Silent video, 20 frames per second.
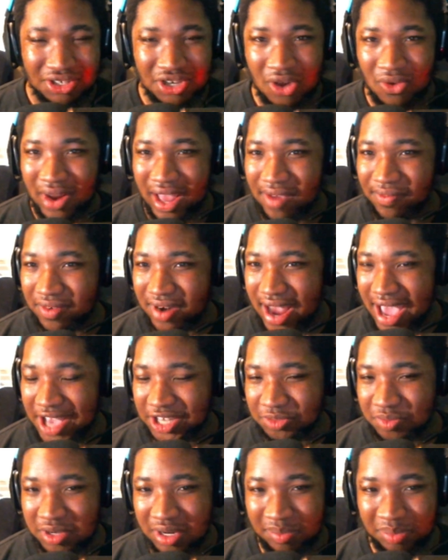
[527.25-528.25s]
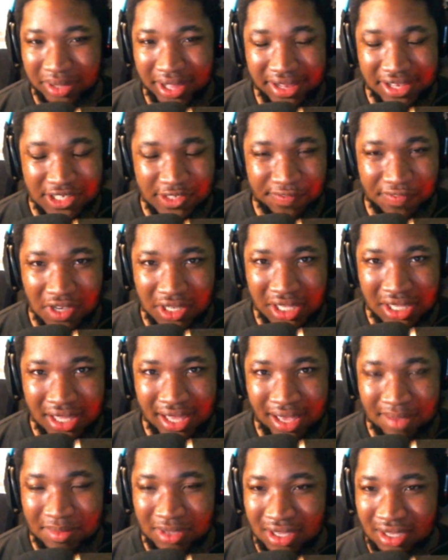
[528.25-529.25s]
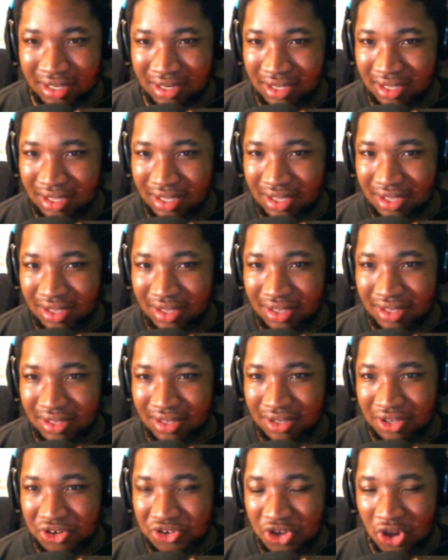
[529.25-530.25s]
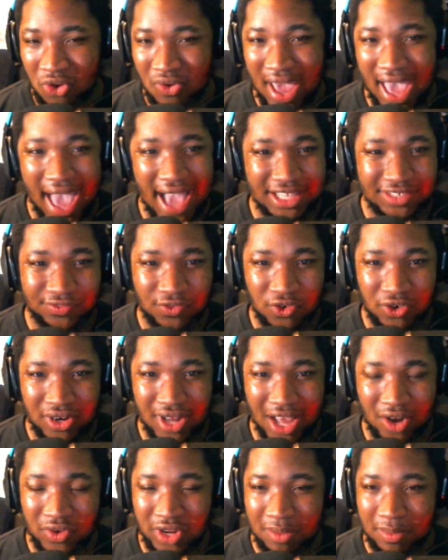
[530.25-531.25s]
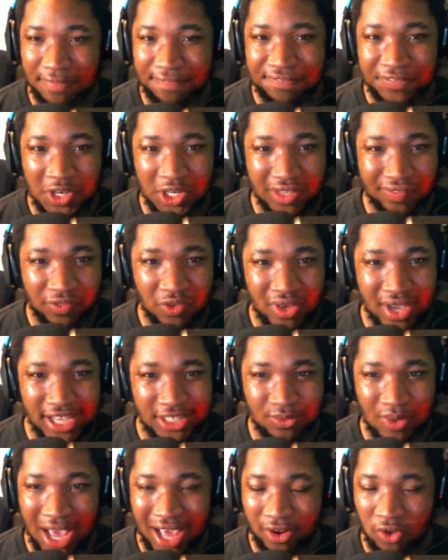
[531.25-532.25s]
Don't ever ask me to play this fucking game again. Don't ask for it. I don't give a fuck if you guys...